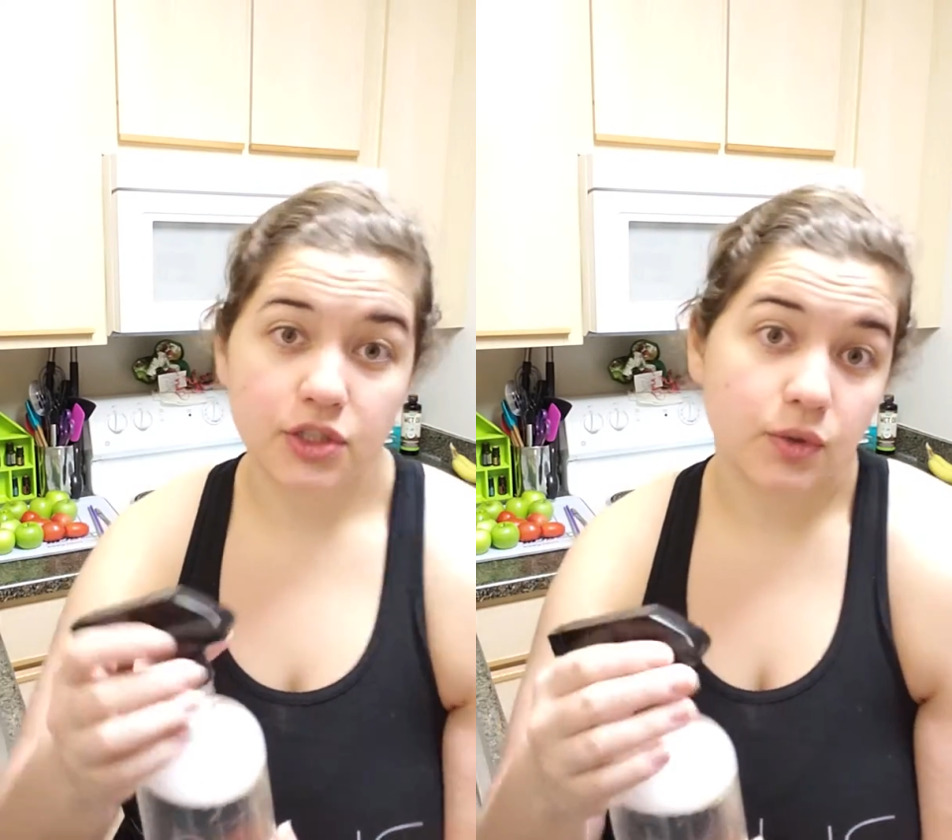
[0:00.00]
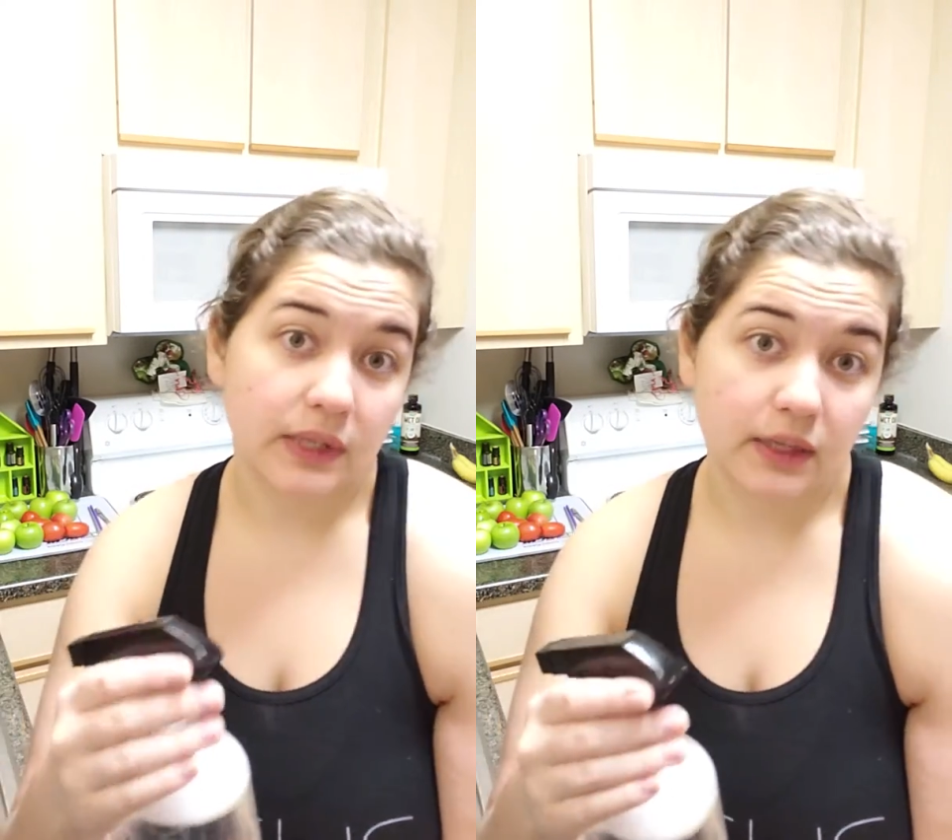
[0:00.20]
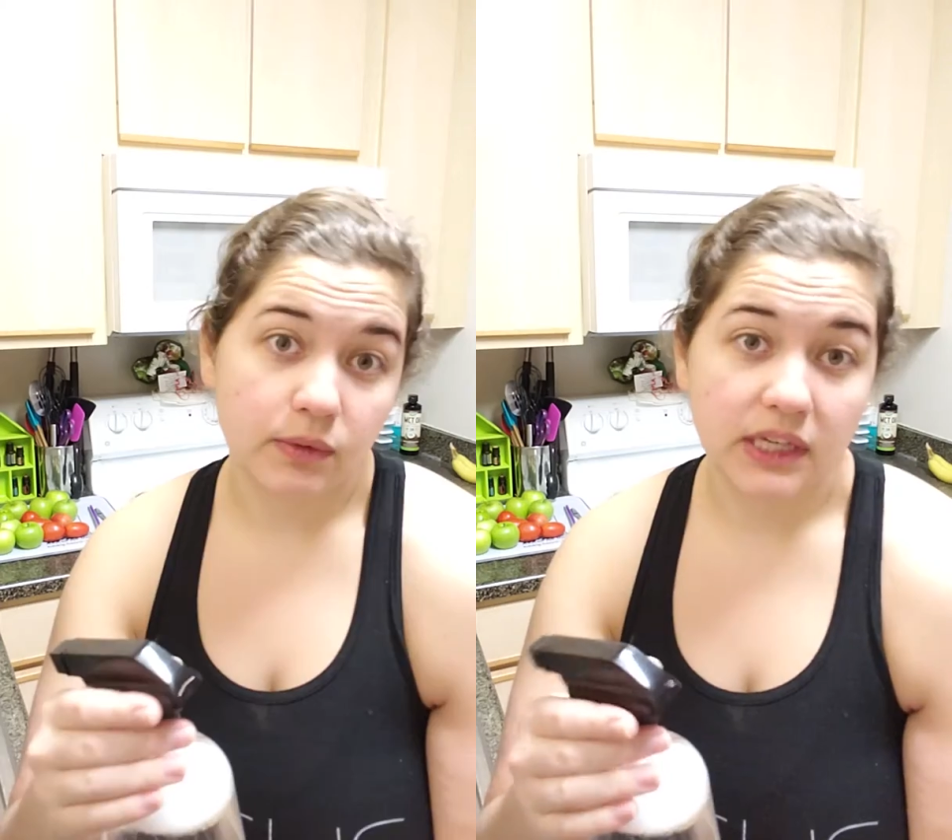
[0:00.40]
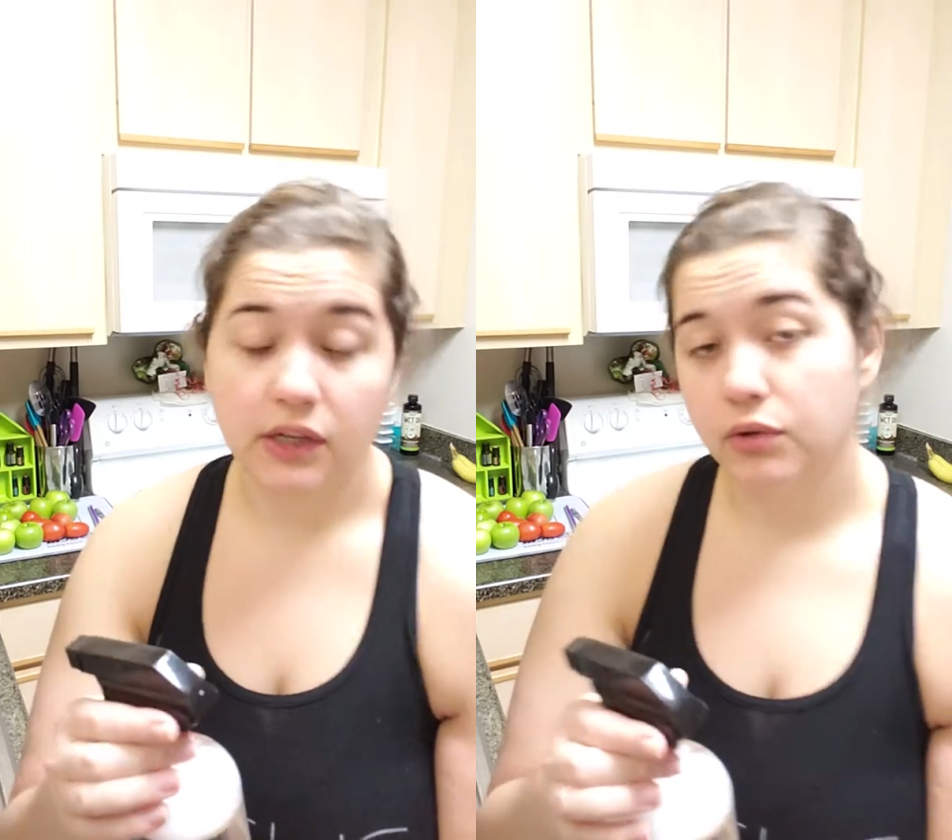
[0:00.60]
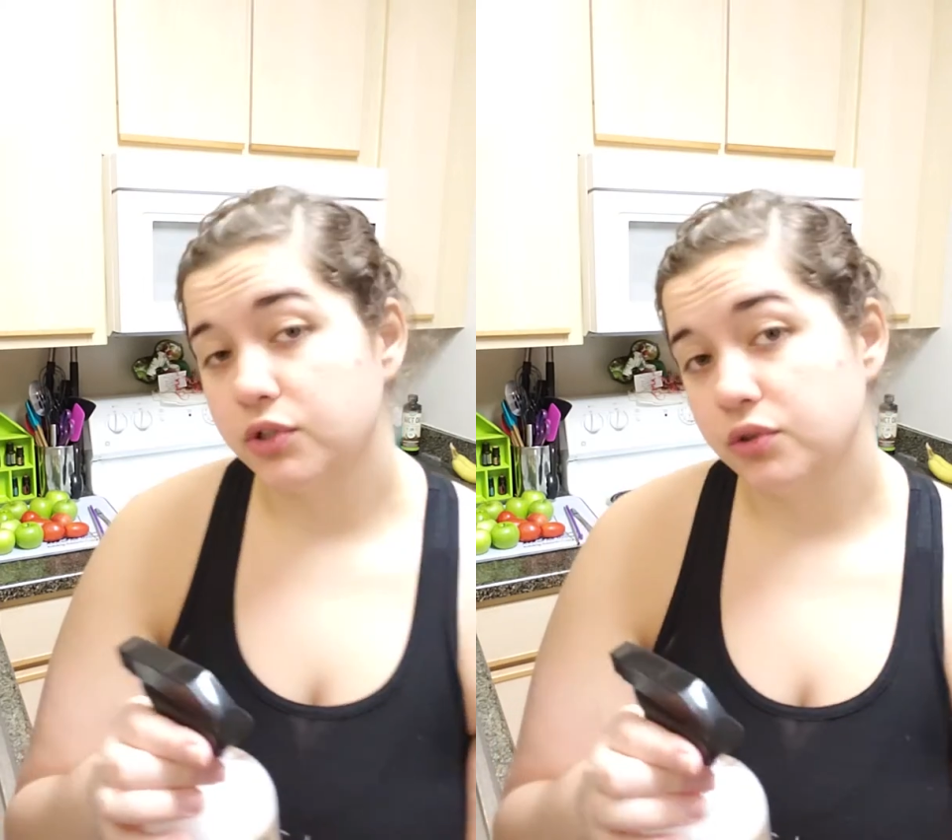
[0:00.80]
too
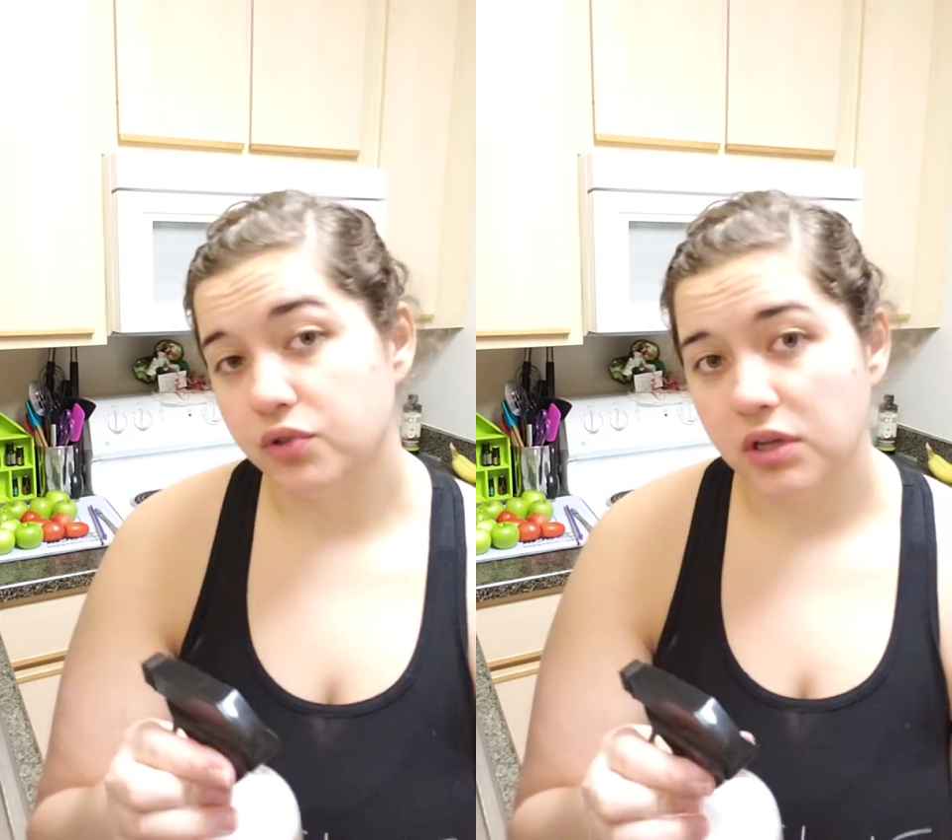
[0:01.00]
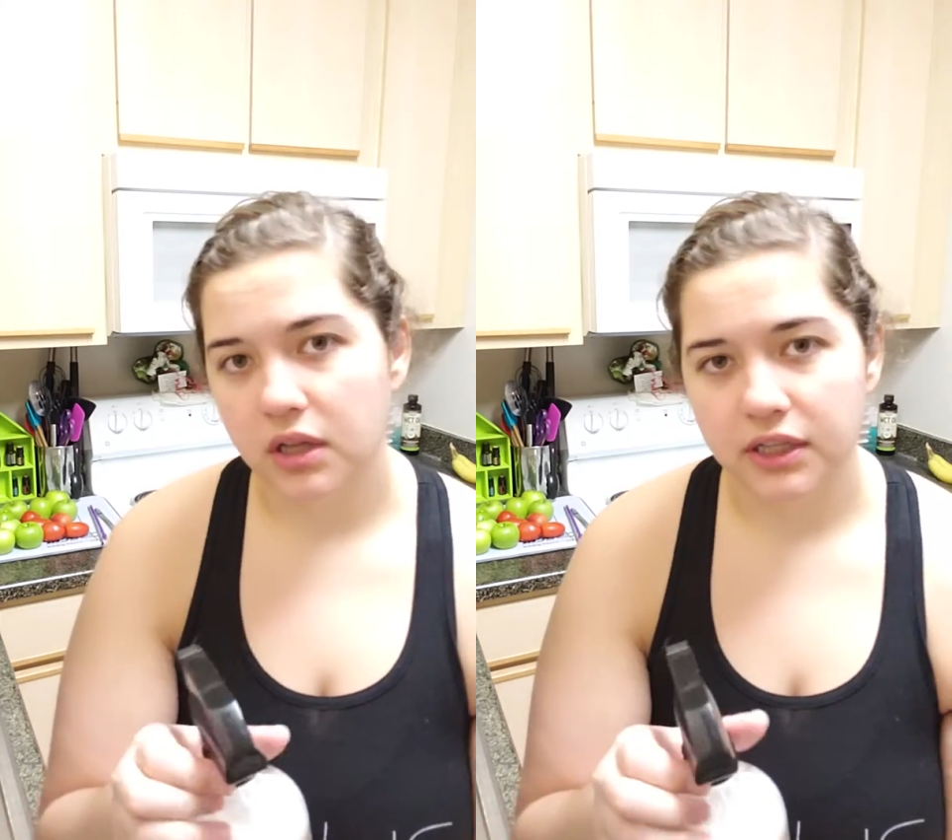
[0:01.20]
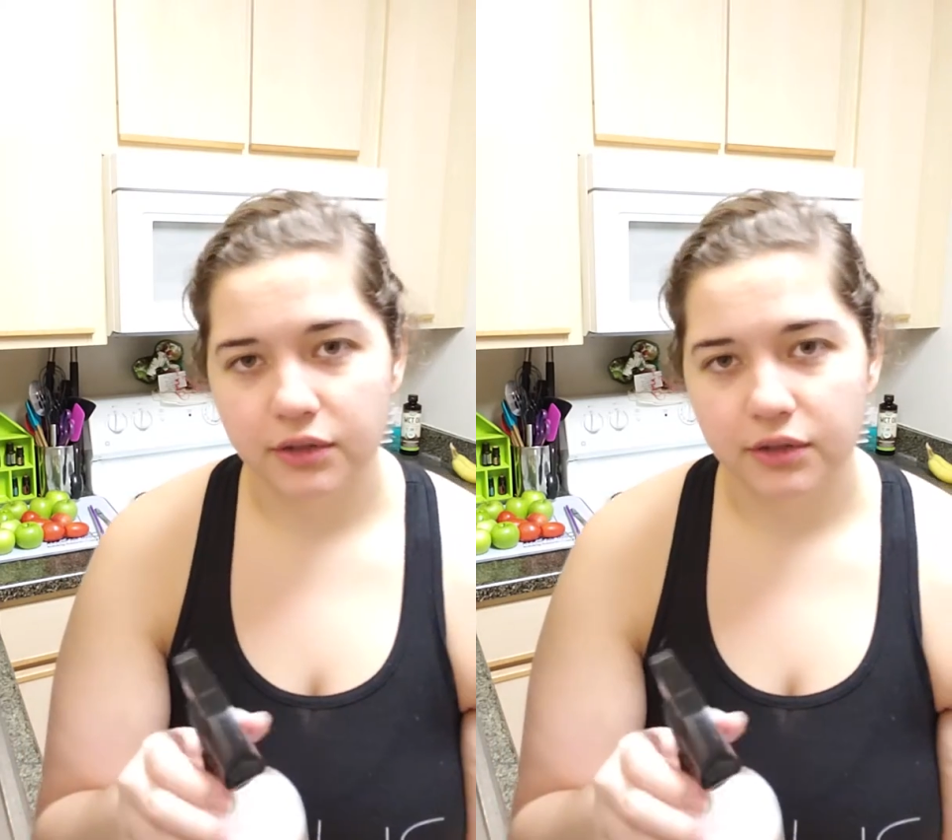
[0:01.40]
liquidy or too solid,